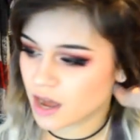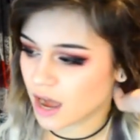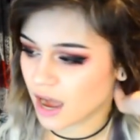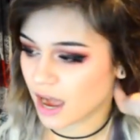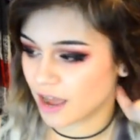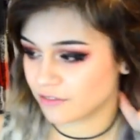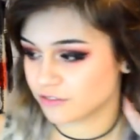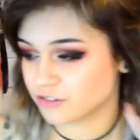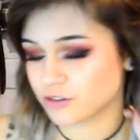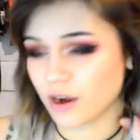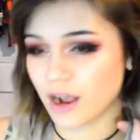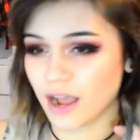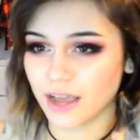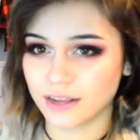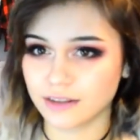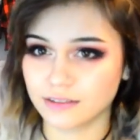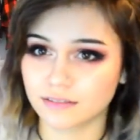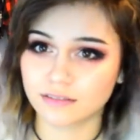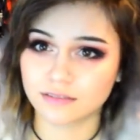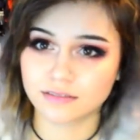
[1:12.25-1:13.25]
I've
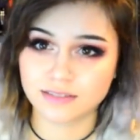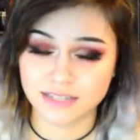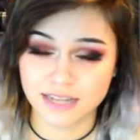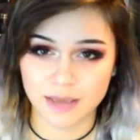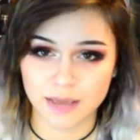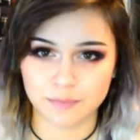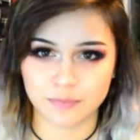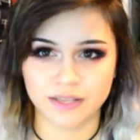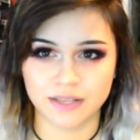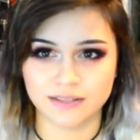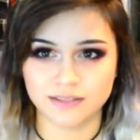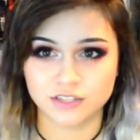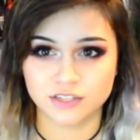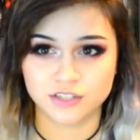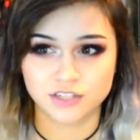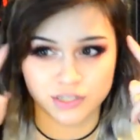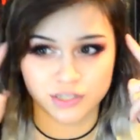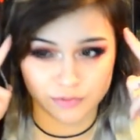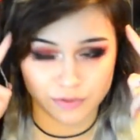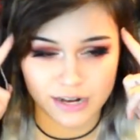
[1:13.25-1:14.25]
tried tape-ins
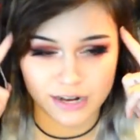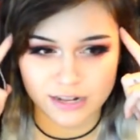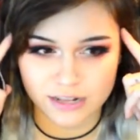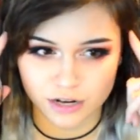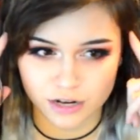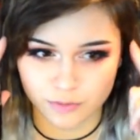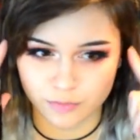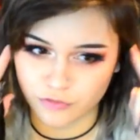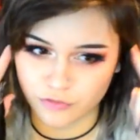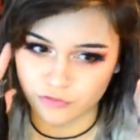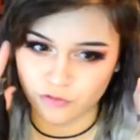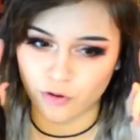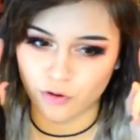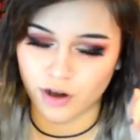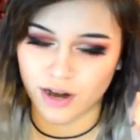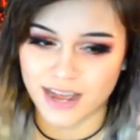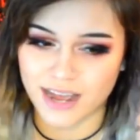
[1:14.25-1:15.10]
just right here before.